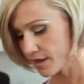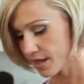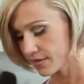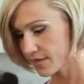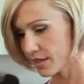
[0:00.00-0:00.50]

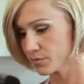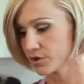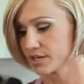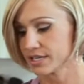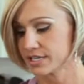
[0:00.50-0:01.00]
And then we're
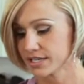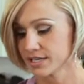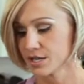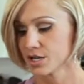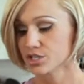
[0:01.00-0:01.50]
gonna
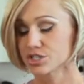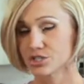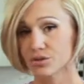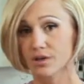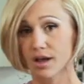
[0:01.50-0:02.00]
need
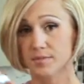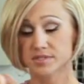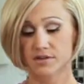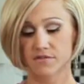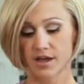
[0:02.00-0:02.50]
2
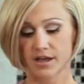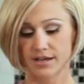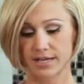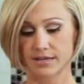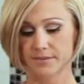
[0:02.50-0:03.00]
cups of
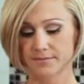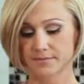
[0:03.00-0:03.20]
honey.